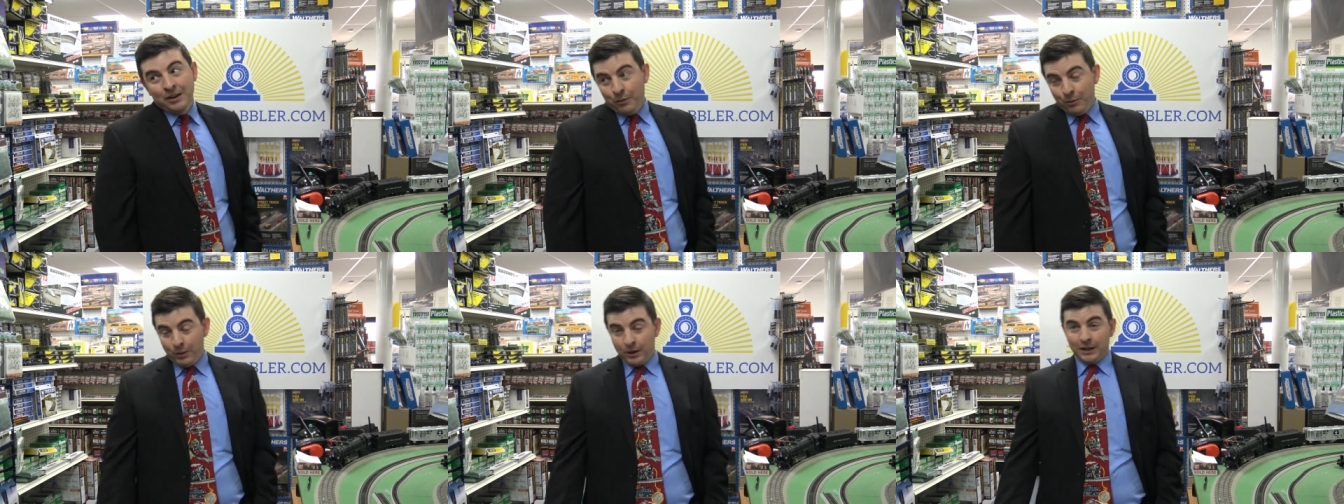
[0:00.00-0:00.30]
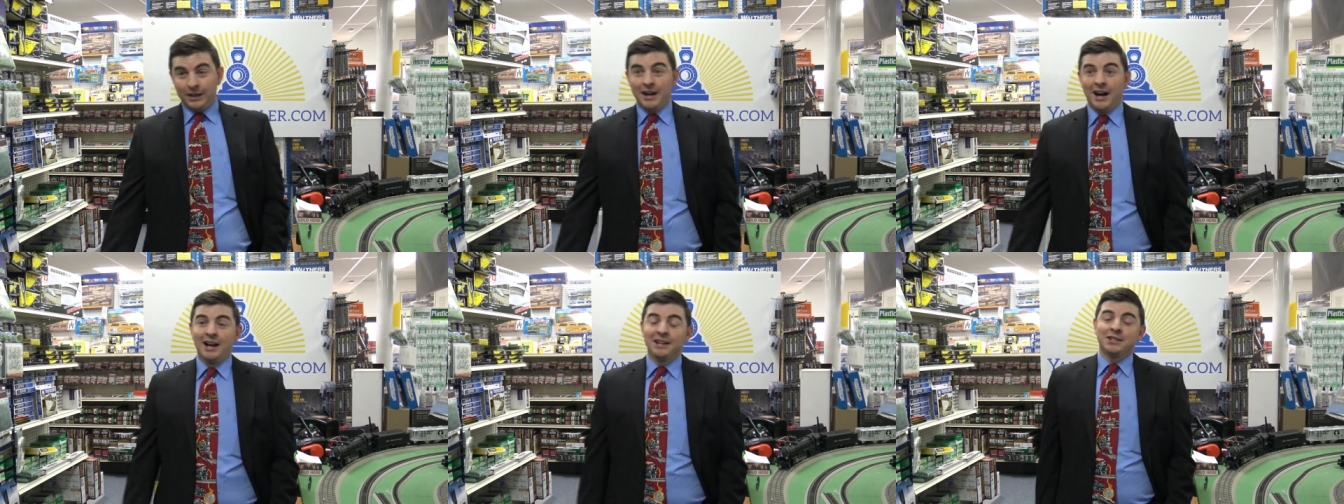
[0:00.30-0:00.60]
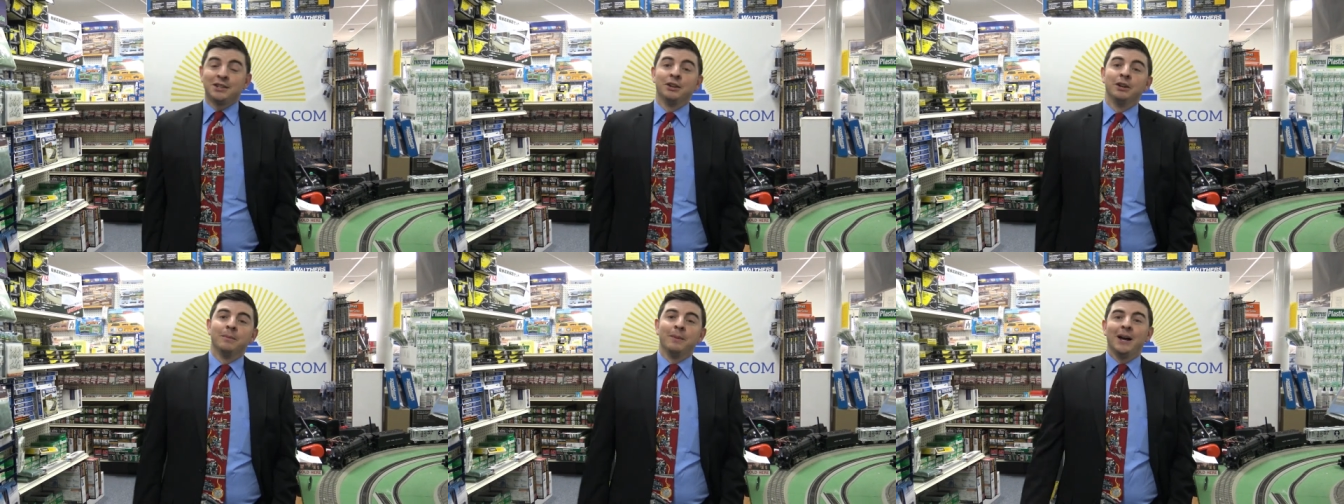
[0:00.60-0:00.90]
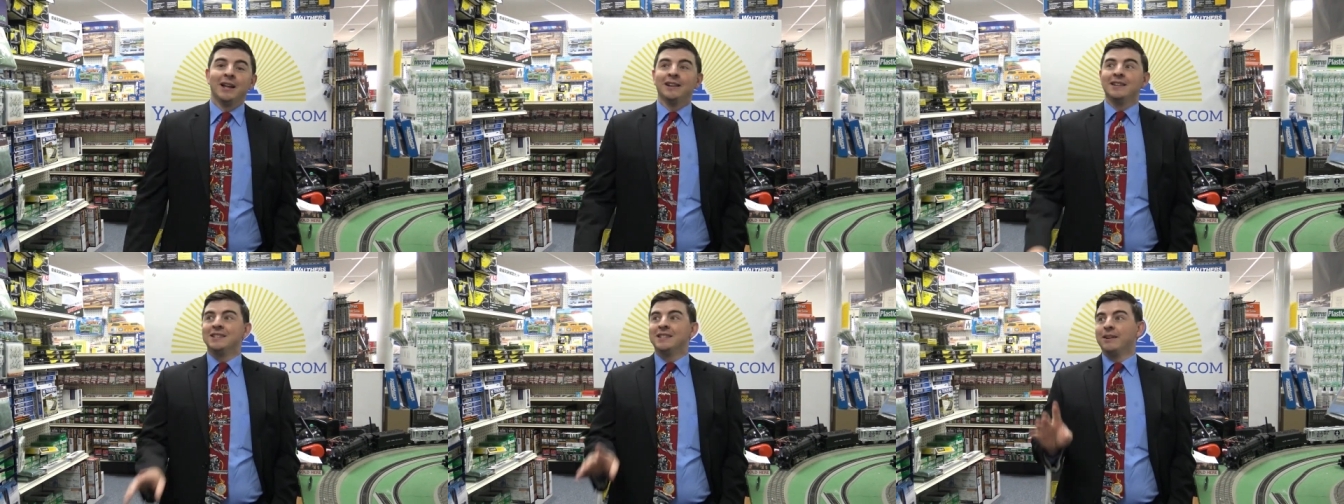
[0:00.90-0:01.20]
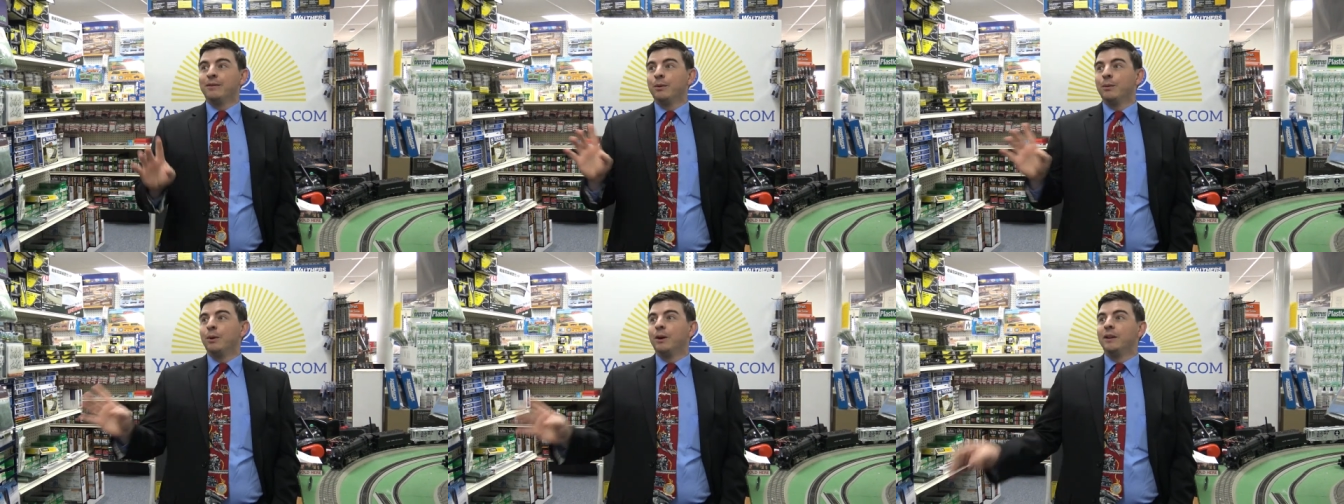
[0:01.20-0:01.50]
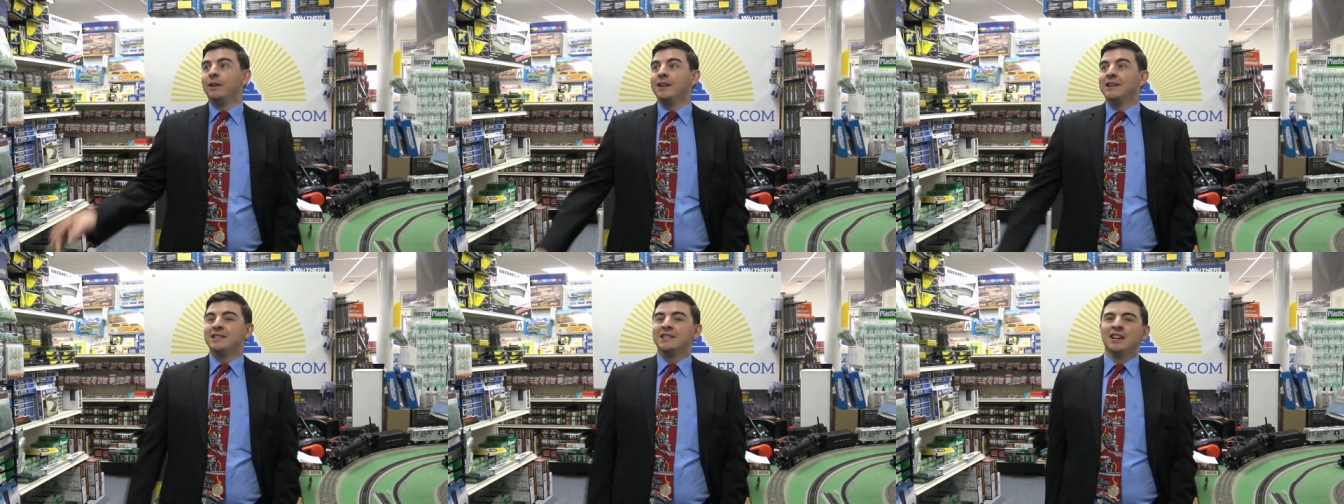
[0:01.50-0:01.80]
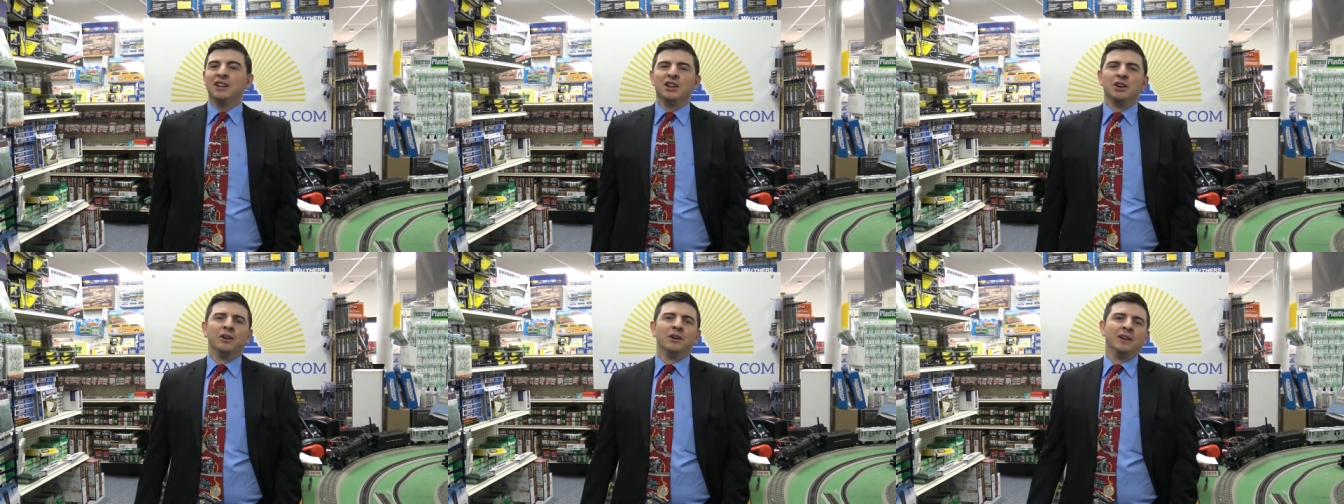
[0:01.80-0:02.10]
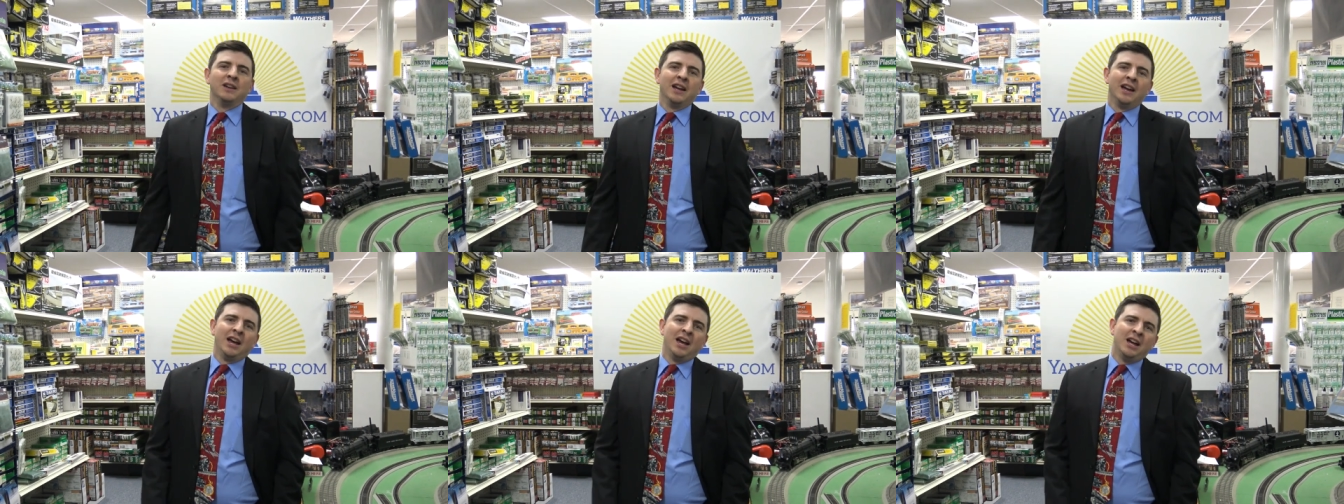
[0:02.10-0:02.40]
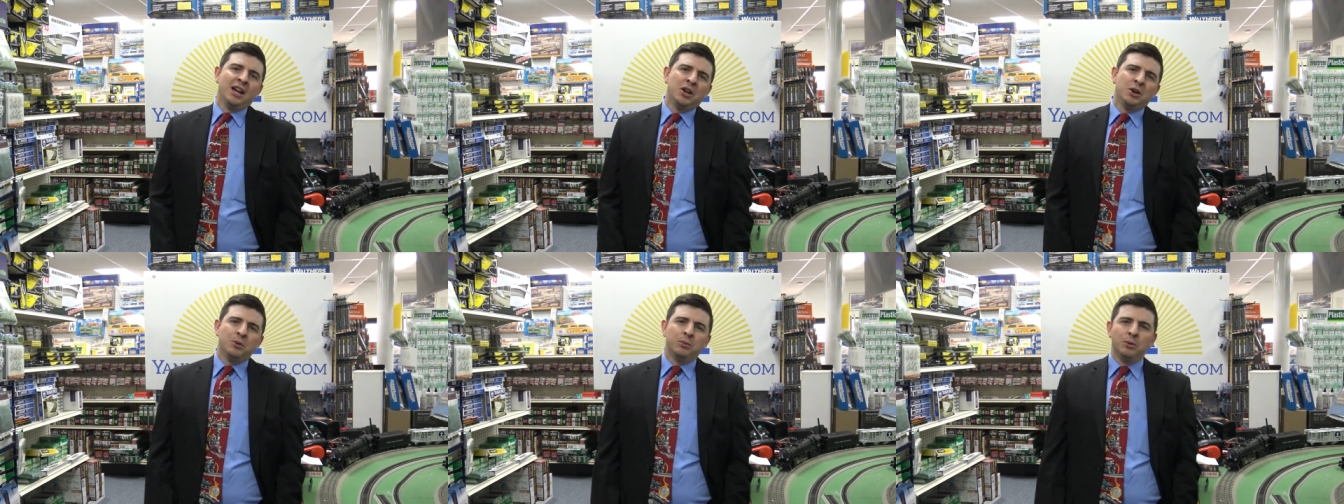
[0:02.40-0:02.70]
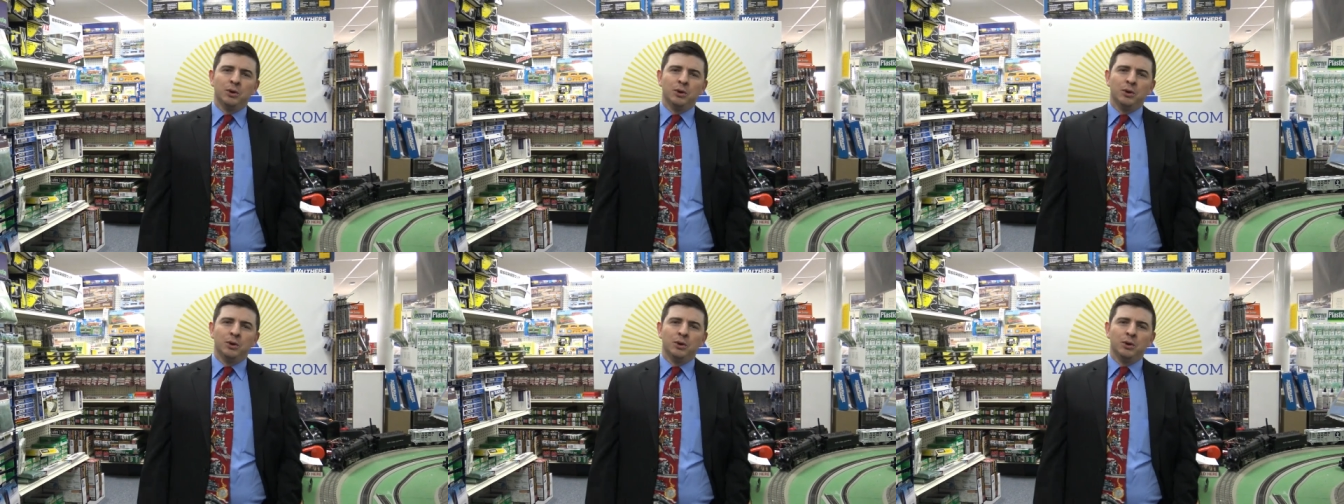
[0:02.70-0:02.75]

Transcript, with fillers: When guys heard about this everywhere, they said, oh yeah?